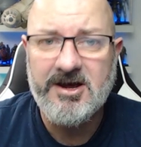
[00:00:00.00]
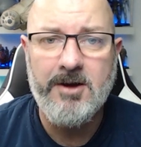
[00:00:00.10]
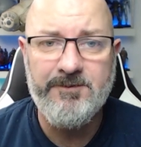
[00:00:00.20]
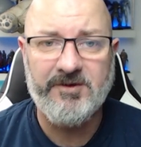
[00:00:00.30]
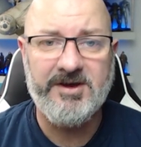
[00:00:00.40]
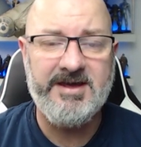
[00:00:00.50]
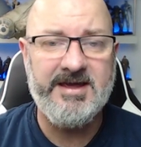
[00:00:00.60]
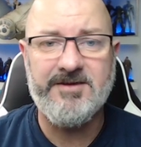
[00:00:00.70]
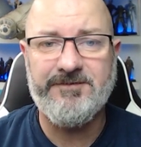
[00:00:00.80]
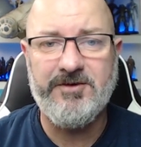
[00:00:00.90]
So
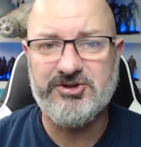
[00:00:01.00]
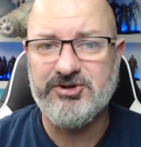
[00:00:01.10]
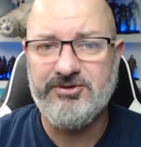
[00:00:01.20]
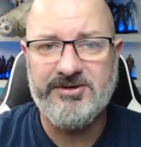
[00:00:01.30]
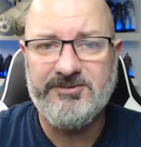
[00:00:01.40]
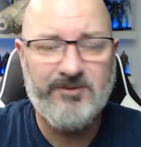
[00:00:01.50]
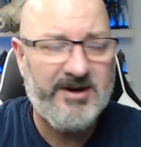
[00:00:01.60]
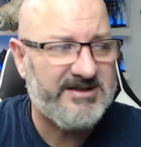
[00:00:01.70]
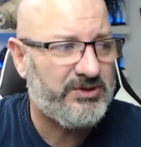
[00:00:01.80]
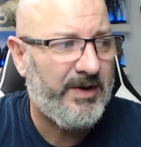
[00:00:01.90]
hopefully in the future, and
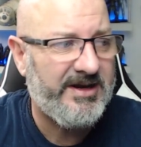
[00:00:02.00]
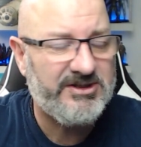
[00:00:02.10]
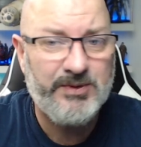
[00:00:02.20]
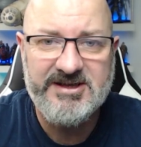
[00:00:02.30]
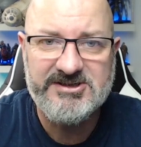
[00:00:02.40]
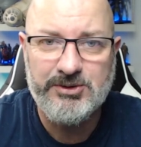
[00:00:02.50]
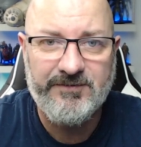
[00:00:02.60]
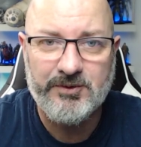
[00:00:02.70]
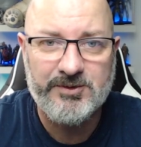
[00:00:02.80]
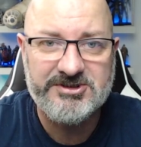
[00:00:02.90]
when it's 2022,
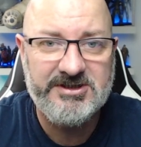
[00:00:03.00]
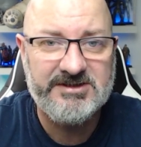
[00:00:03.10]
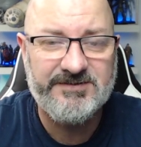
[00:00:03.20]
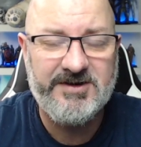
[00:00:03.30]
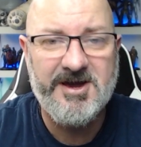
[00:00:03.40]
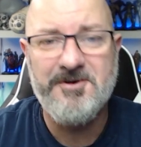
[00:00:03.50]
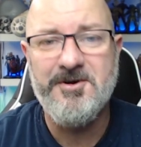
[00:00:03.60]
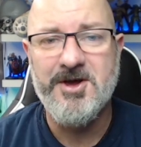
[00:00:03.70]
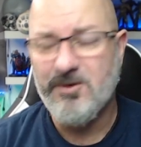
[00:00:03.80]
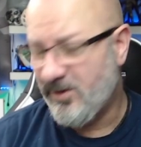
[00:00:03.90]
if you're watching this
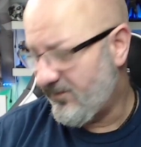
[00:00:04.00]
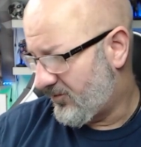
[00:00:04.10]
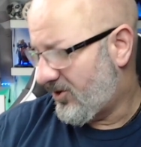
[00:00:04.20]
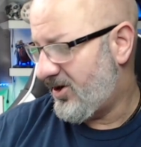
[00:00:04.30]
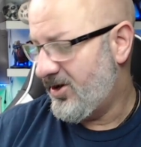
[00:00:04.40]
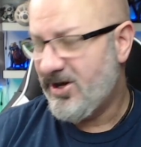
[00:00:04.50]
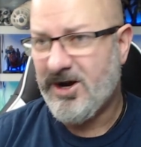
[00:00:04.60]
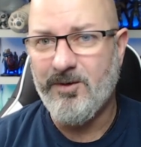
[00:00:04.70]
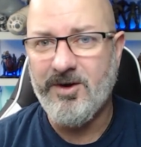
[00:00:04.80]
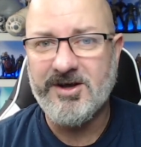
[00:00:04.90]
video, we've got
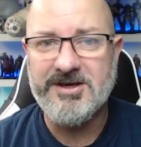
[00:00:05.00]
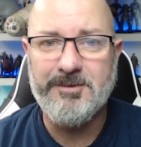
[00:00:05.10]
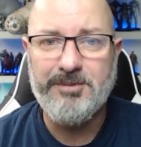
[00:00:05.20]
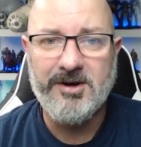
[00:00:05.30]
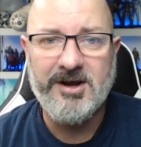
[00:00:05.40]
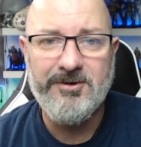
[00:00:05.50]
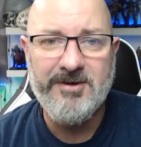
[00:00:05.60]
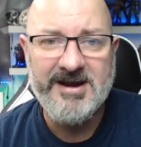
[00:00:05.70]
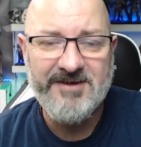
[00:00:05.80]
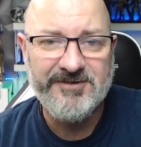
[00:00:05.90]
a working
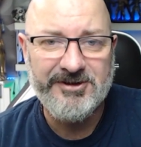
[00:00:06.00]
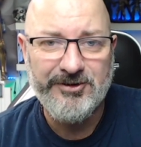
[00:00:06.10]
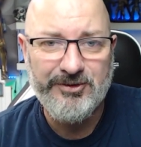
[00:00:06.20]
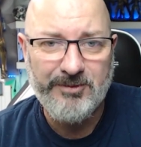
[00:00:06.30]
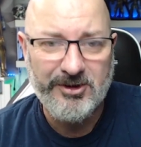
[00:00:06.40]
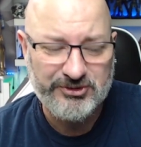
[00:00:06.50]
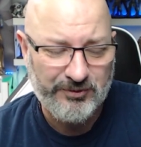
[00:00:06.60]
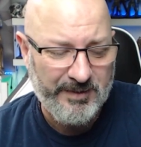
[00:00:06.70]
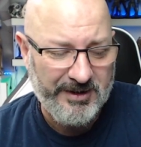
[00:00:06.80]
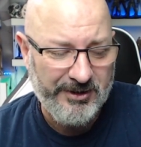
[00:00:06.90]
Apollo 11 lunar
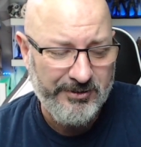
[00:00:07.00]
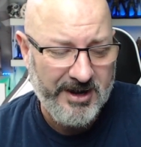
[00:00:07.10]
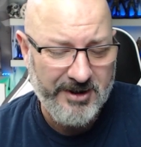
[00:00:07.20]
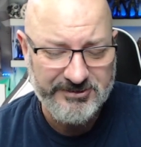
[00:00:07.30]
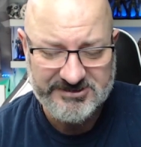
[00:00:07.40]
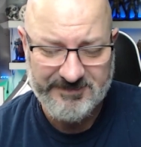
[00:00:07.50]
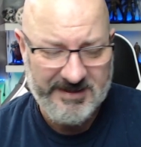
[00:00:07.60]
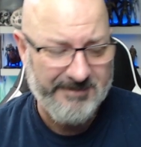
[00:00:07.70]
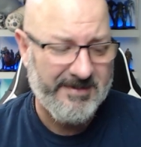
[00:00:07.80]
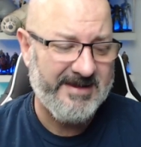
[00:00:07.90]
module. But who knows,
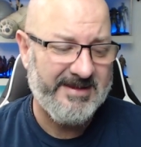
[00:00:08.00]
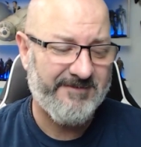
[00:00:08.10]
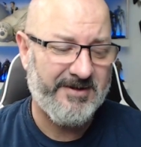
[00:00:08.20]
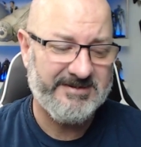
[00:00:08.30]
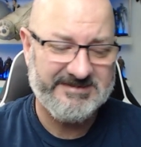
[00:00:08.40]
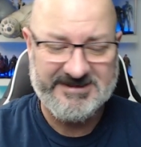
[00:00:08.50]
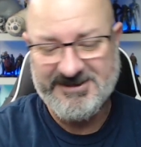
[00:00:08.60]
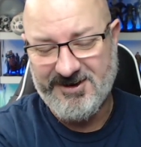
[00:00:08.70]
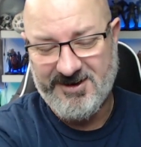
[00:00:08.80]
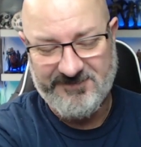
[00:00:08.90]
it may never see
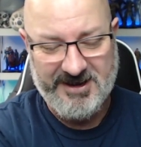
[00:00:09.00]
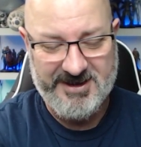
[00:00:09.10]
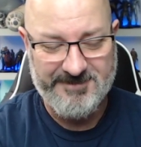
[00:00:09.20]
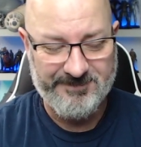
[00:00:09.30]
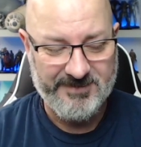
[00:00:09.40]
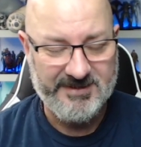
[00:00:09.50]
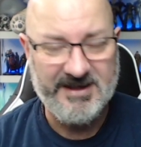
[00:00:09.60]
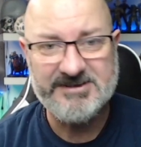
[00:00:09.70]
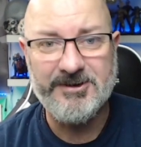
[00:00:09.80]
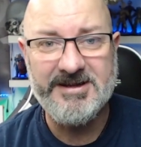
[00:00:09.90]
the light of day.
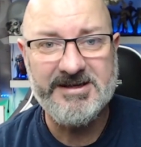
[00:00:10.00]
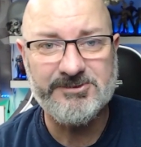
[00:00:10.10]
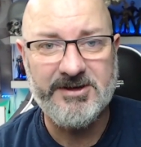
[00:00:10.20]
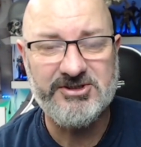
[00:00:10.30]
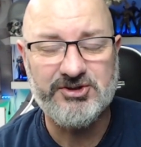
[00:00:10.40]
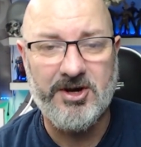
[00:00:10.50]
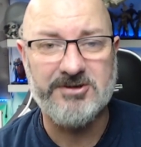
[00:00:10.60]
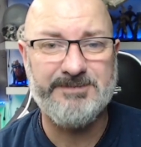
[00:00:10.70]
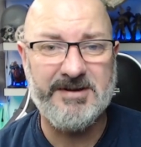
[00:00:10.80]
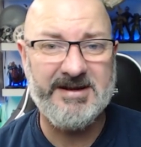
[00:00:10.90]
That's what it is with these
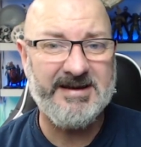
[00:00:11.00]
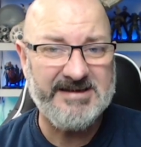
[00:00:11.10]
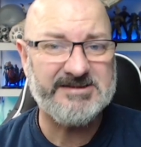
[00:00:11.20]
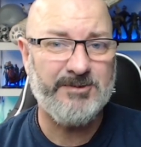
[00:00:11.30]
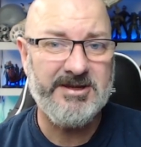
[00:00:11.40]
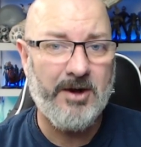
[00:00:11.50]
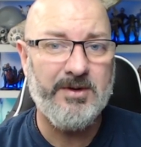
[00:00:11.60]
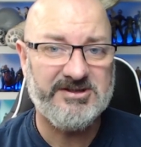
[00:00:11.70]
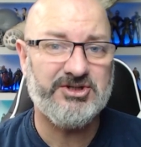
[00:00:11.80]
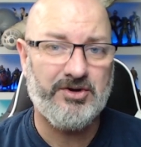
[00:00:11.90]
trials. But at least we know
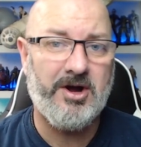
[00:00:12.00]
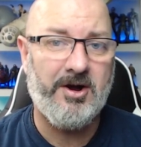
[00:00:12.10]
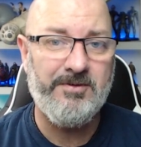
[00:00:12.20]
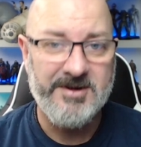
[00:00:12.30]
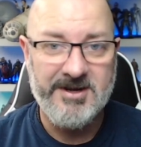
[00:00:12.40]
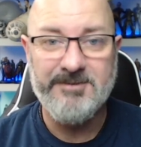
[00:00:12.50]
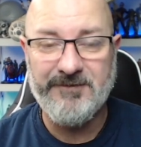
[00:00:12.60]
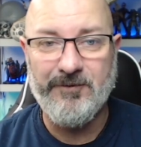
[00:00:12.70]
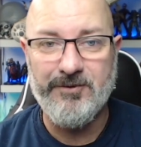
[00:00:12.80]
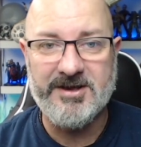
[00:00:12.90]
it's a trial
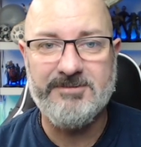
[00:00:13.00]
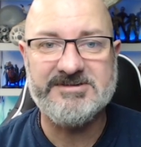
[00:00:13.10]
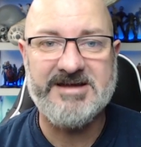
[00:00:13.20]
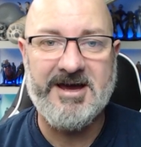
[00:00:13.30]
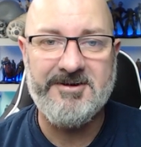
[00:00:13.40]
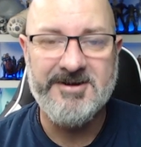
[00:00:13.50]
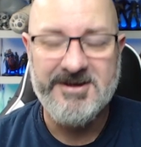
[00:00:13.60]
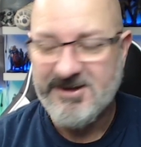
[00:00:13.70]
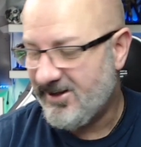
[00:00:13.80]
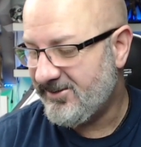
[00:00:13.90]
before it comes out
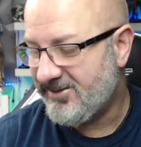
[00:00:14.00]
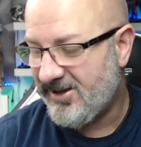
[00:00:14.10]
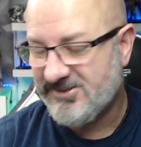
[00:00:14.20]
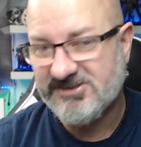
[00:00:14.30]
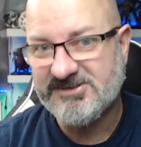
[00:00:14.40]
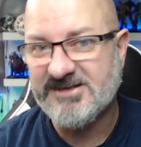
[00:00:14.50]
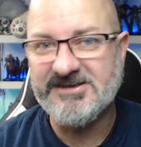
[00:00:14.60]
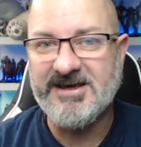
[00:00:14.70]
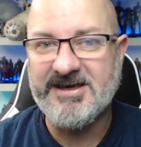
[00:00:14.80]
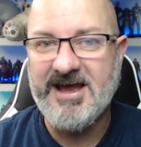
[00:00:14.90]
and uh, it just
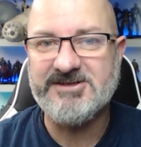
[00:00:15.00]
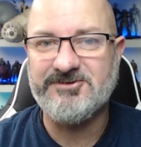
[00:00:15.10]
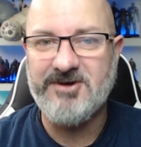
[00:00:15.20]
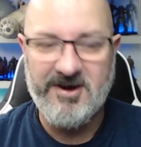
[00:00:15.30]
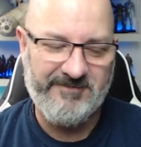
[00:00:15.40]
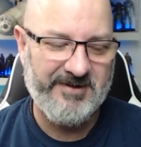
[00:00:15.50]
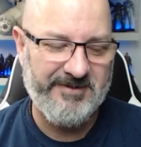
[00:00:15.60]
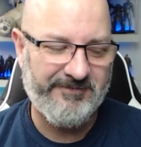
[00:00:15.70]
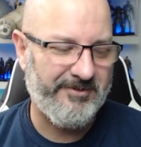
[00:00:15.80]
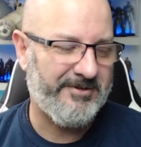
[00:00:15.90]
doesn't get cancelled
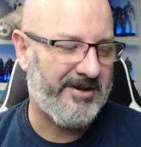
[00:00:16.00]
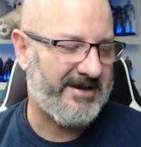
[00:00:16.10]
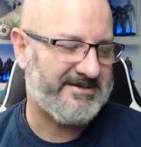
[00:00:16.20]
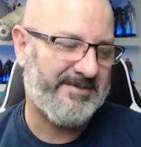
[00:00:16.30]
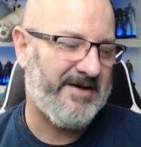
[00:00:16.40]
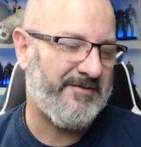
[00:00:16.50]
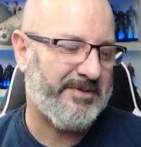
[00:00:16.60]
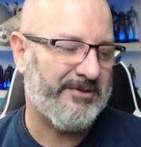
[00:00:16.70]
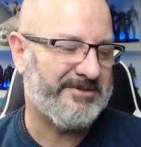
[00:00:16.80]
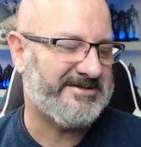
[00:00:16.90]
halfway through like some other
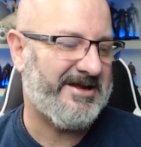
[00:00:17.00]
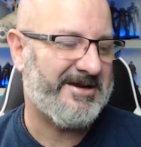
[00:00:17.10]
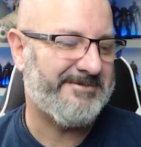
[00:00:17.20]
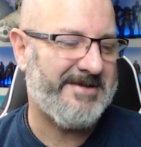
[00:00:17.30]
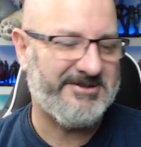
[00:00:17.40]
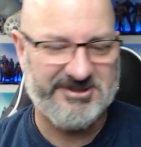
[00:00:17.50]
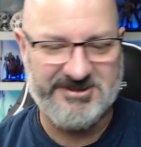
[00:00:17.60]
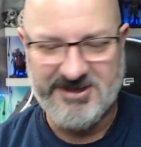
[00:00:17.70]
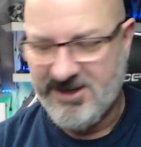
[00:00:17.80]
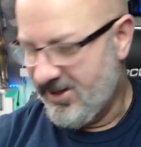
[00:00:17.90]
builds that I can
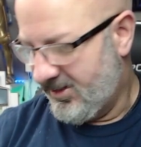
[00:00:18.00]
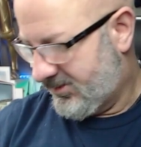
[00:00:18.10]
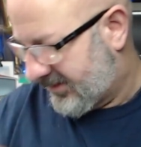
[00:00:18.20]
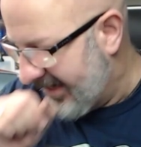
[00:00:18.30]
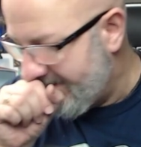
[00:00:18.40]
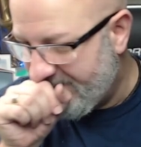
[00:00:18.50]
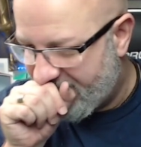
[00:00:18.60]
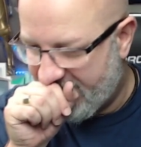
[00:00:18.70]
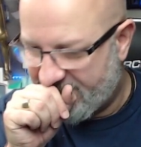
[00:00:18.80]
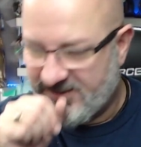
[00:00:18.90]
mention.
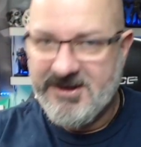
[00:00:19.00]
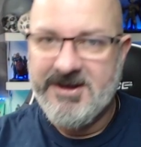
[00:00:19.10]
TB5.